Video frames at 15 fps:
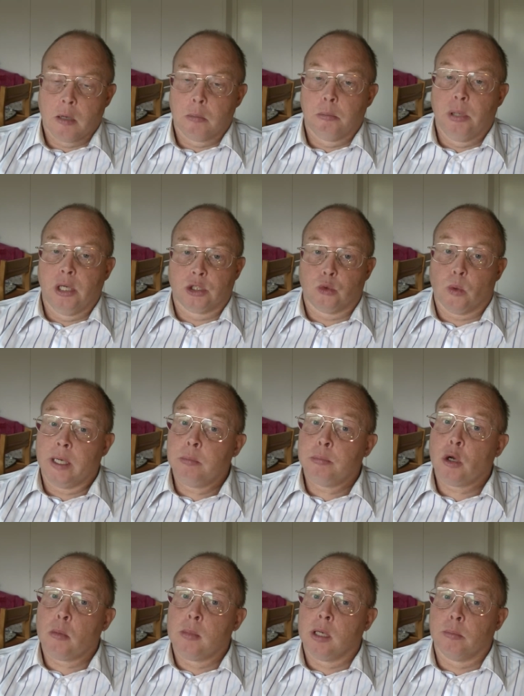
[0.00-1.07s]
But one
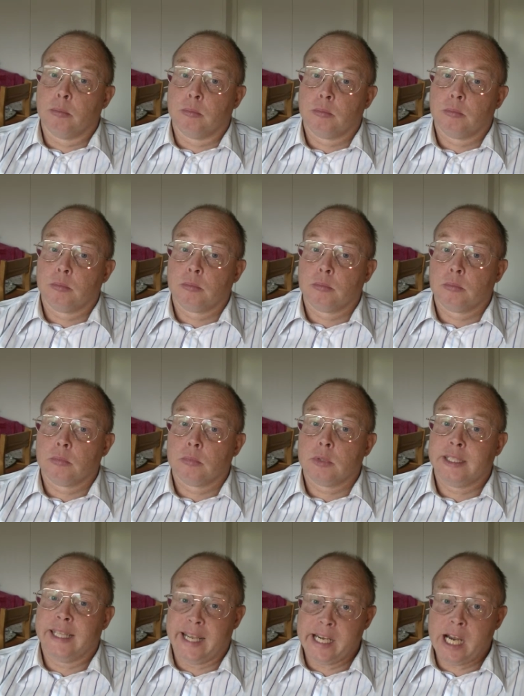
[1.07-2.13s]
problem,
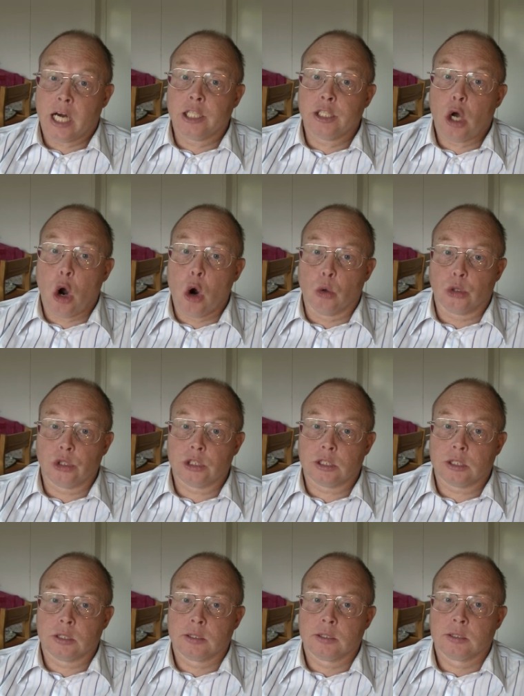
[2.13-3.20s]
they are the
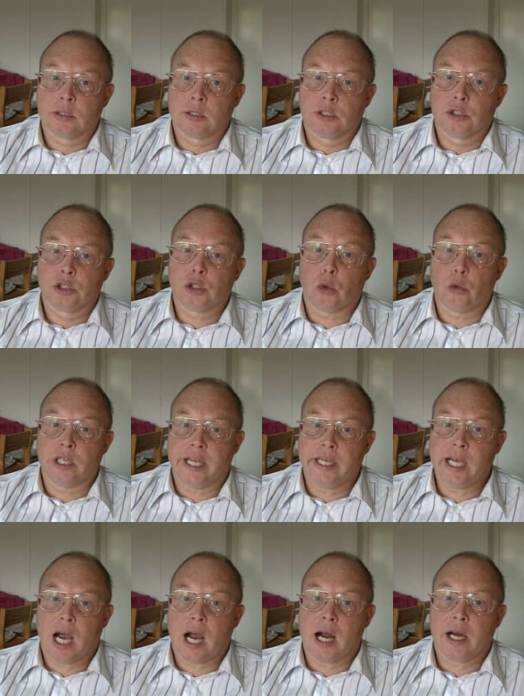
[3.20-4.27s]
host. So they
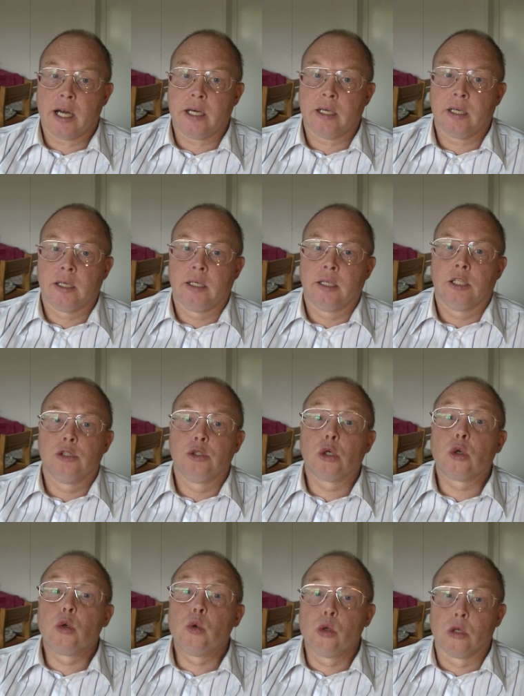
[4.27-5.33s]
are the
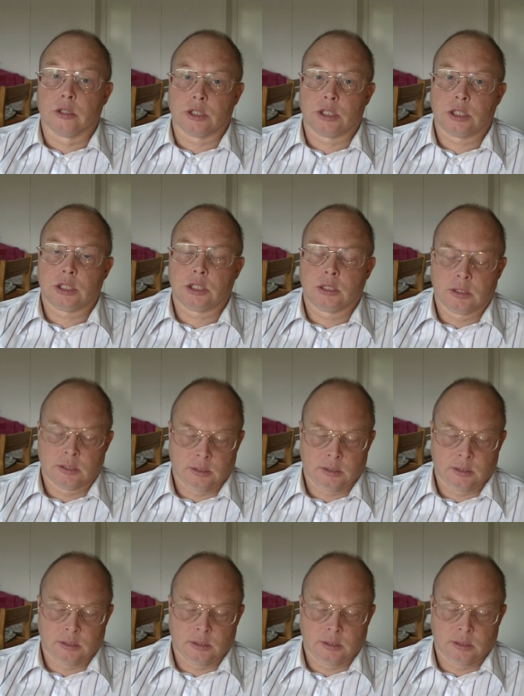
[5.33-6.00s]
rulers.